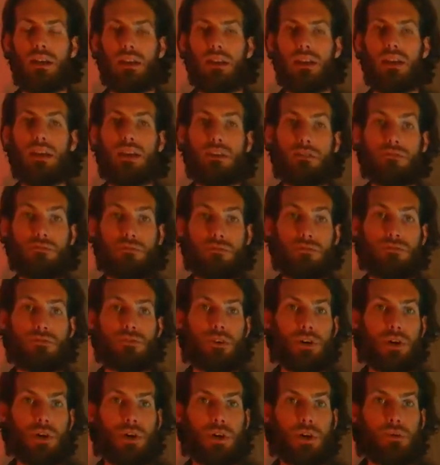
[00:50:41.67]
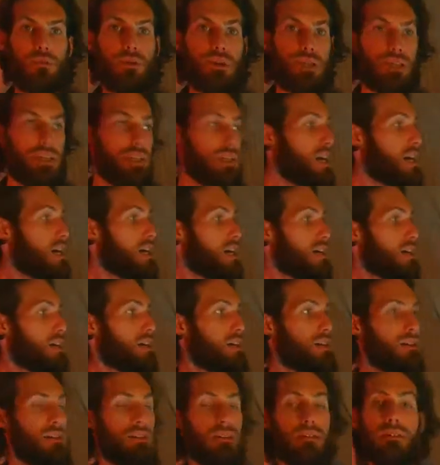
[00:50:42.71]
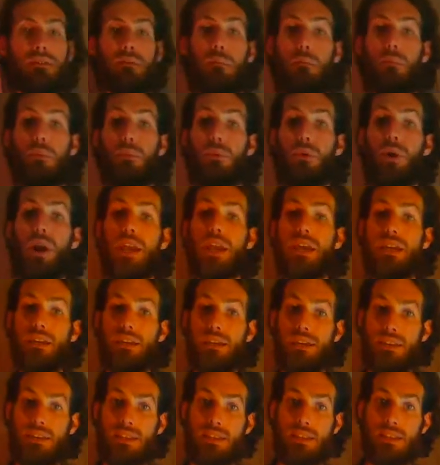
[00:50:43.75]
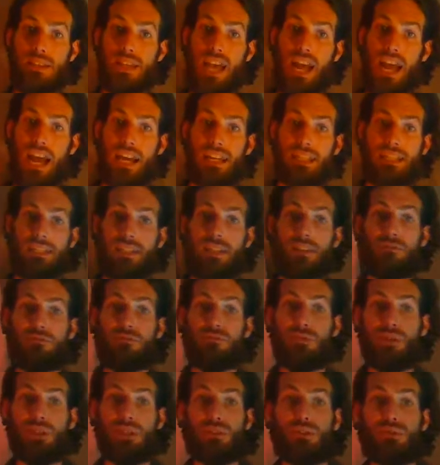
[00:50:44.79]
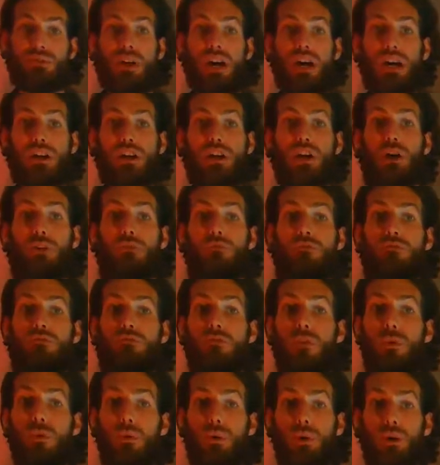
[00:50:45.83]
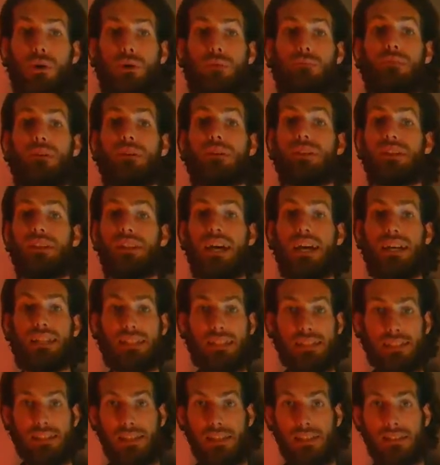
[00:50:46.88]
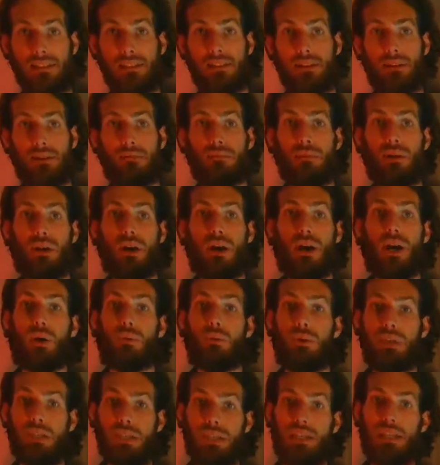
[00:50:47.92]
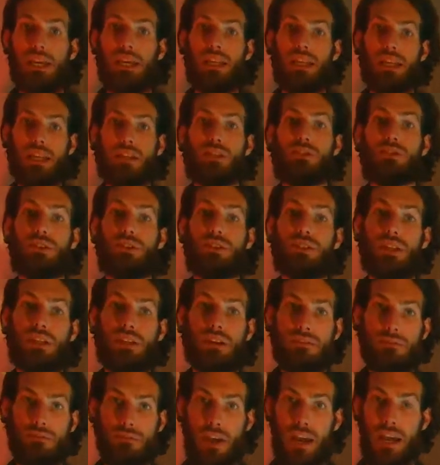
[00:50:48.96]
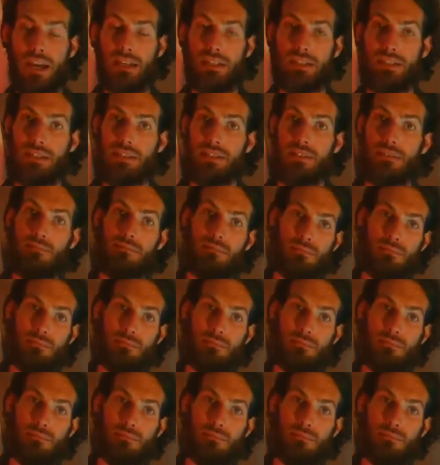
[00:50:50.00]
If we break that, if we do not conform to that system, we can get interesting effects.